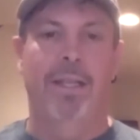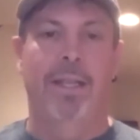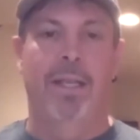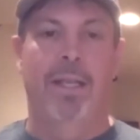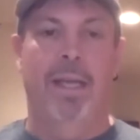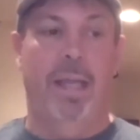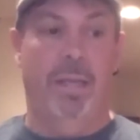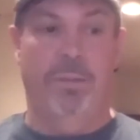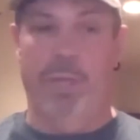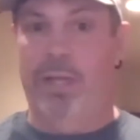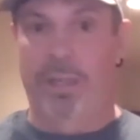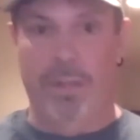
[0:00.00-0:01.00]

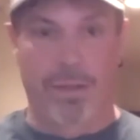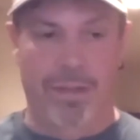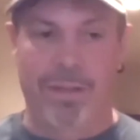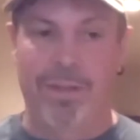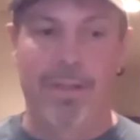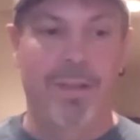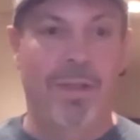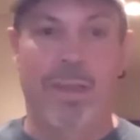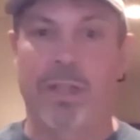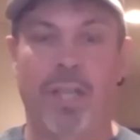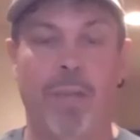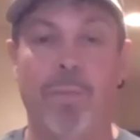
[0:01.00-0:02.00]
And the
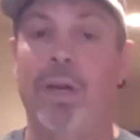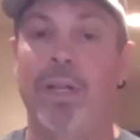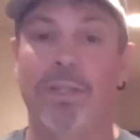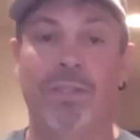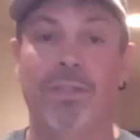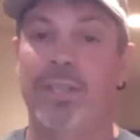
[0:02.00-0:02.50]
timber industry